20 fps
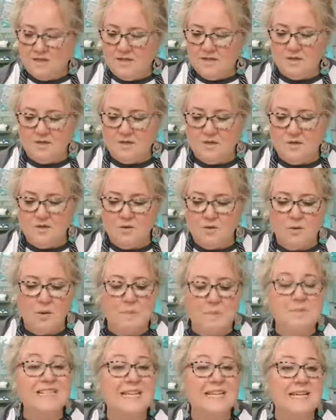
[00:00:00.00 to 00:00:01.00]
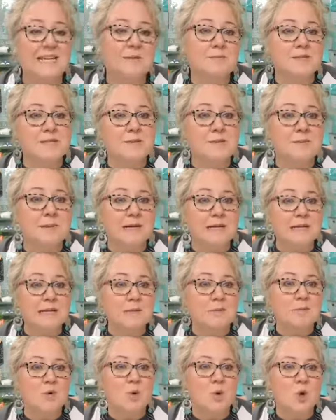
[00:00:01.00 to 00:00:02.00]
to bling up some of my
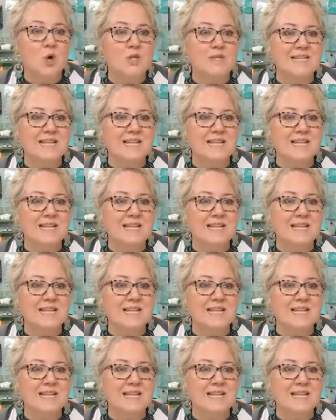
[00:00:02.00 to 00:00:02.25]
clipboards.